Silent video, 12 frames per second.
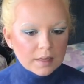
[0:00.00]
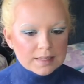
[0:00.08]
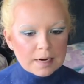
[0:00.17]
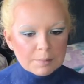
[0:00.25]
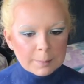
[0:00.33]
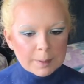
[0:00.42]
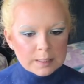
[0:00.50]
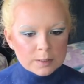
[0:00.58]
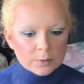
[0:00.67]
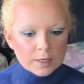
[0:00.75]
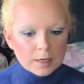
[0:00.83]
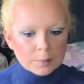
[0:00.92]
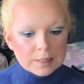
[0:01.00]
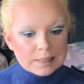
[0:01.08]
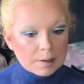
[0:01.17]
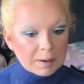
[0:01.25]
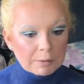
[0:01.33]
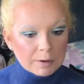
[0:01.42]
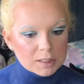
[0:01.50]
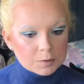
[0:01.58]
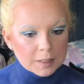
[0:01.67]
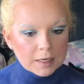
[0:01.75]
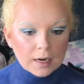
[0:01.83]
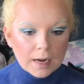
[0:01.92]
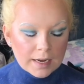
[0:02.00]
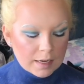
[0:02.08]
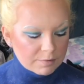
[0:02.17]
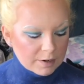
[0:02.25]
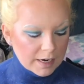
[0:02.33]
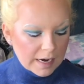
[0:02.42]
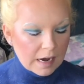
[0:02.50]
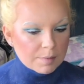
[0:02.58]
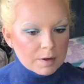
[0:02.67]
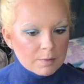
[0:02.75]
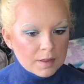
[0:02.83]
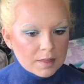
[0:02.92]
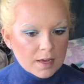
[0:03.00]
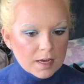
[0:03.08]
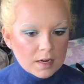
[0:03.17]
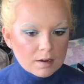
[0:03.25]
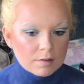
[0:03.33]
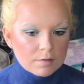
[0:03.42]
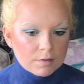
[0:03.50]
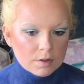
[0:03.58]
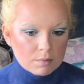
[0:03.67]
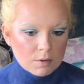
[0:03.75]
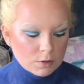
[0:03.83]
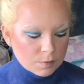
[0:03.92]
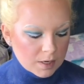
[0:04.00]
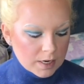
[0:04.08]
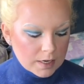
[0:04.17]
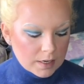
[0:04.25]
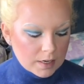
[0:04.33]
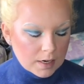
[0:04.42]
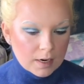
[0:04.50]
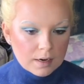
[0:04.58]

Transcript: It's not my best work, but it's not my worst work. I am very happy with it for the most part.